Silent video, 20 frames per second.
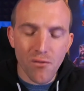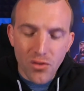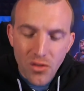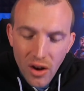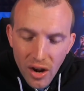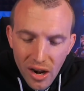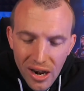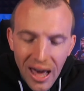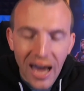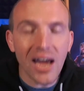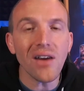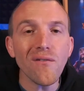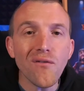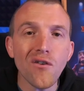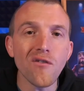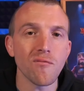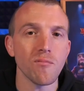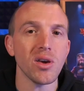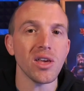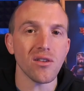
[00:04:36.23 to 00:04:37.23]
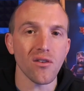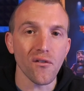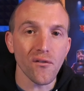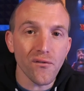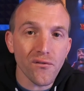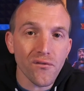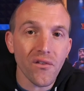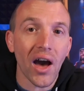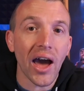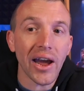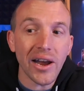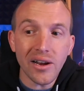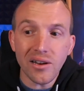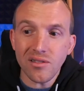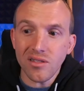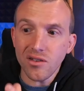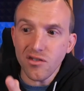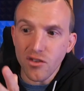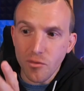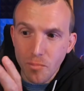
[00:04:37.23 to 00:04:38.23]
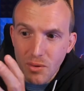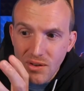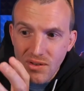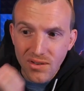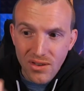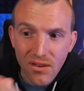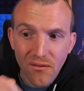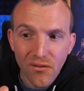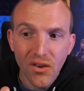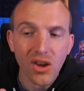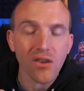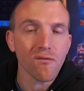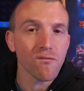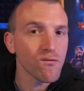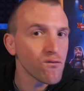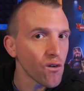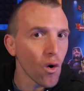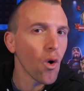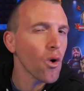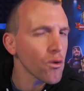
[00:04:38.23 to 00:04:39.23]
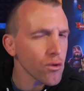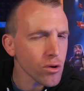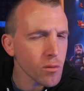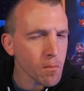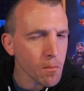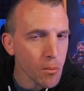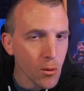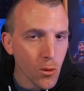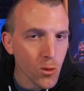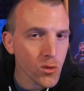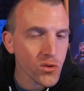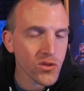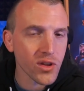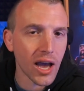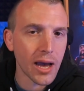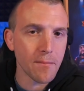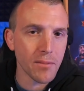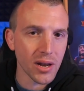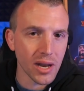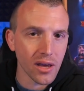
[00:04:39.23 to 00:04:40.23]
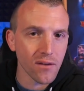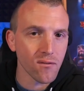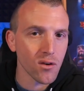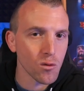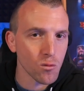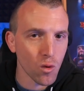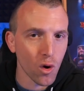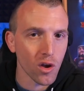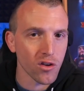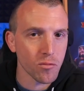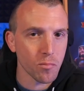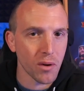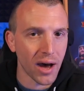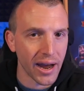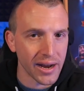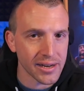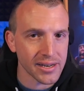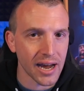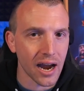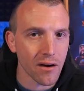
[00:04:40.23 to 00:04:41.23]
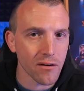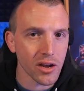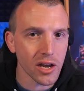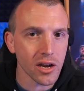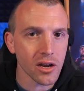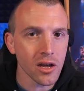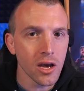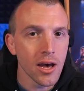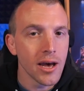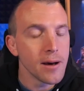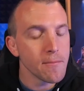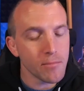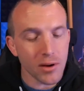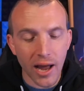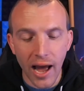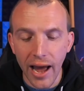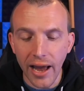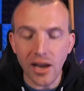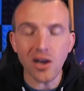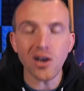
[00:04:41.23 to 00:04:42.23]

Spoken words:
for the life of me to find the specific forum post, I believe it was by Darien, but I